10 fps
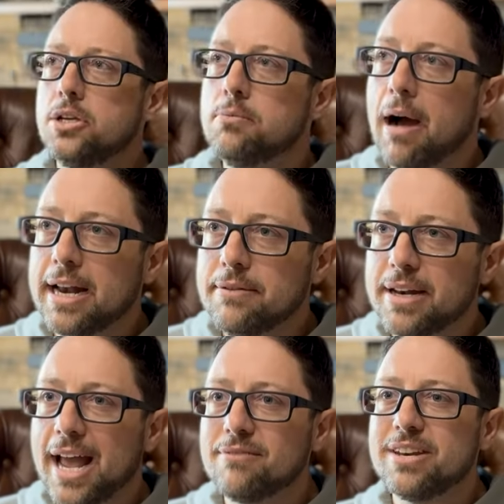You might even
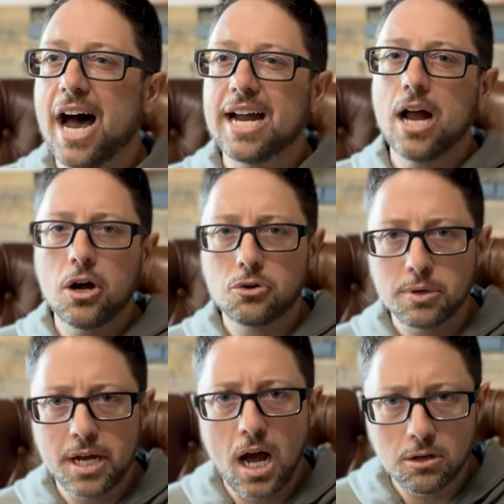have
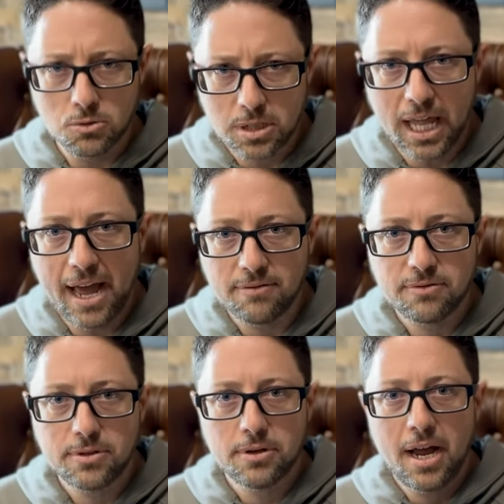$900
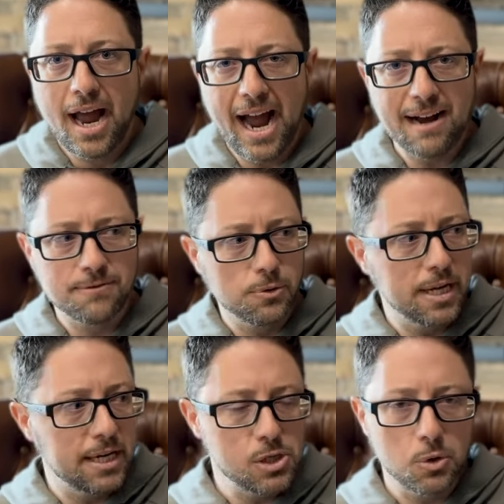left after
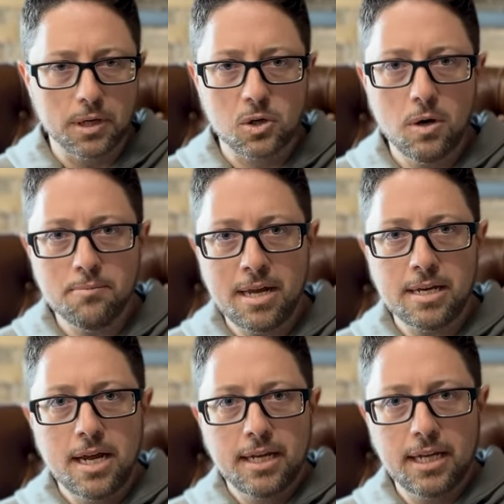getting your equipment,
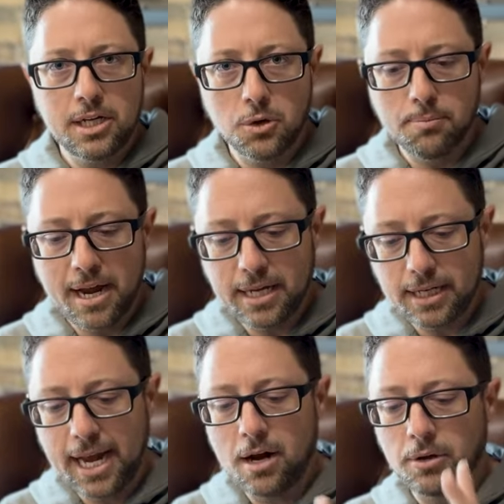getting your bank
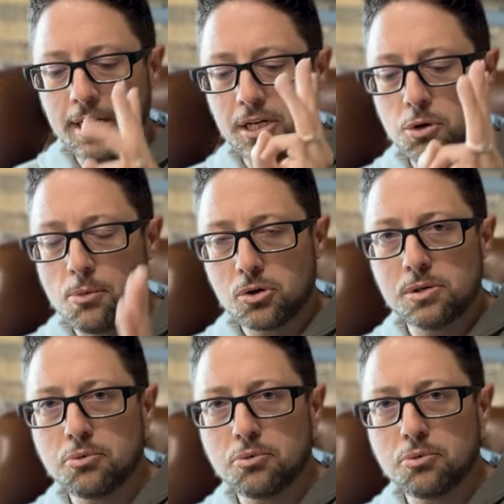account, getting your merchant